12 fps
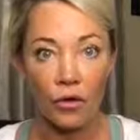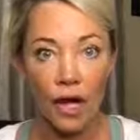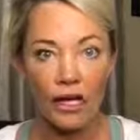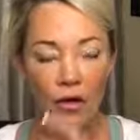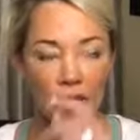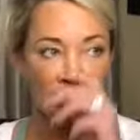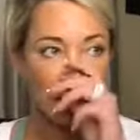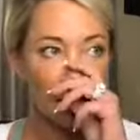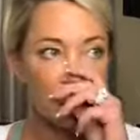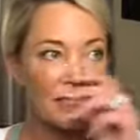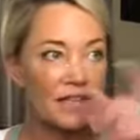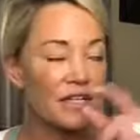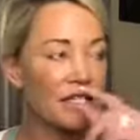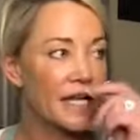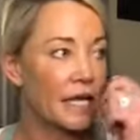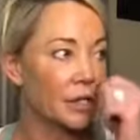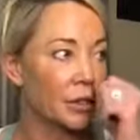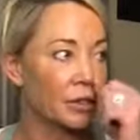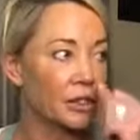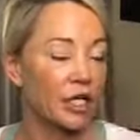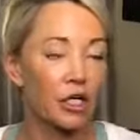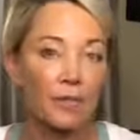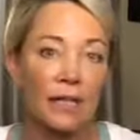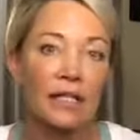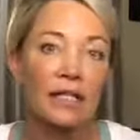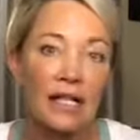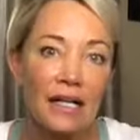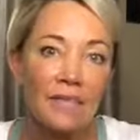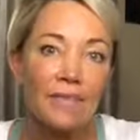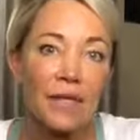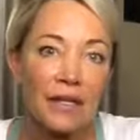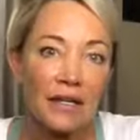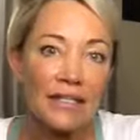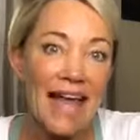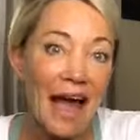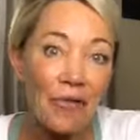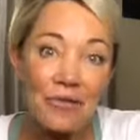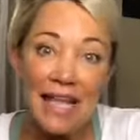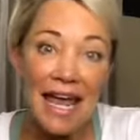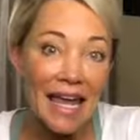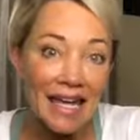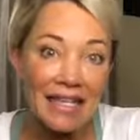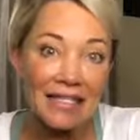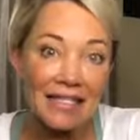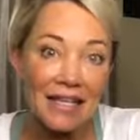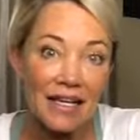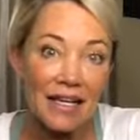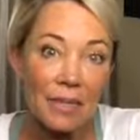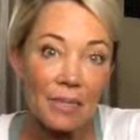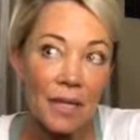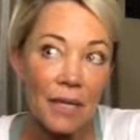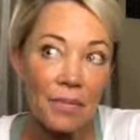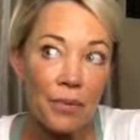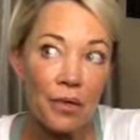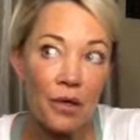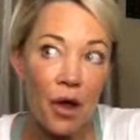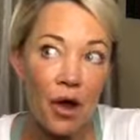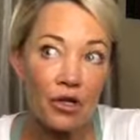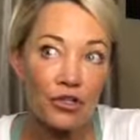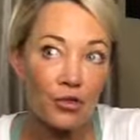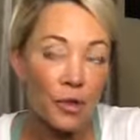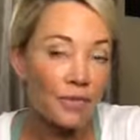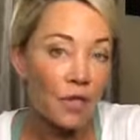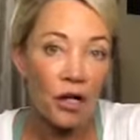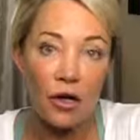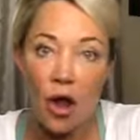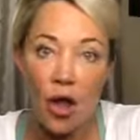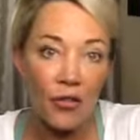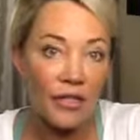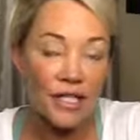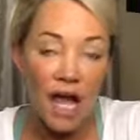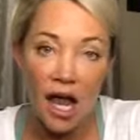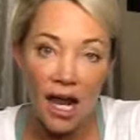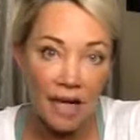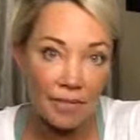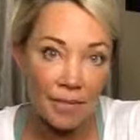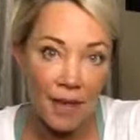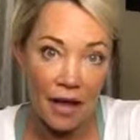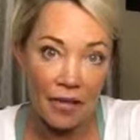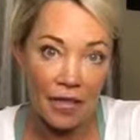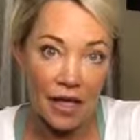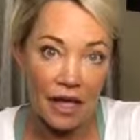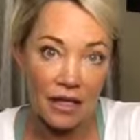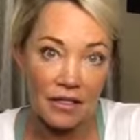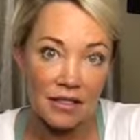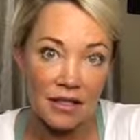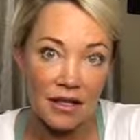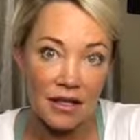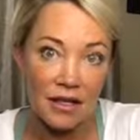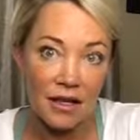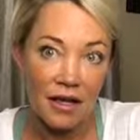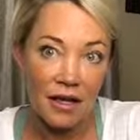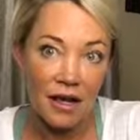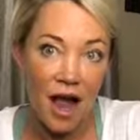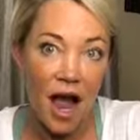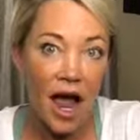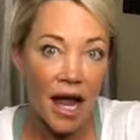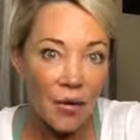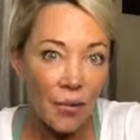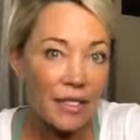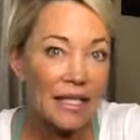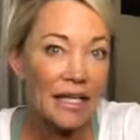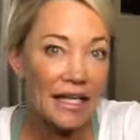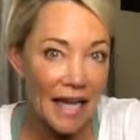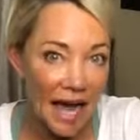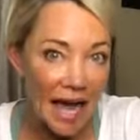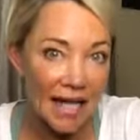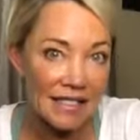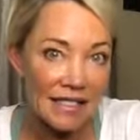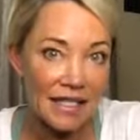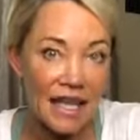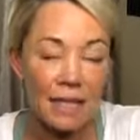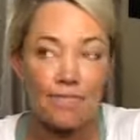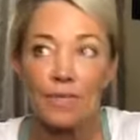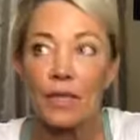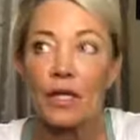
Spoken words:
I know I said 7 to 10 earlier, but nowadays people are dripped on all the time about things. I would guess that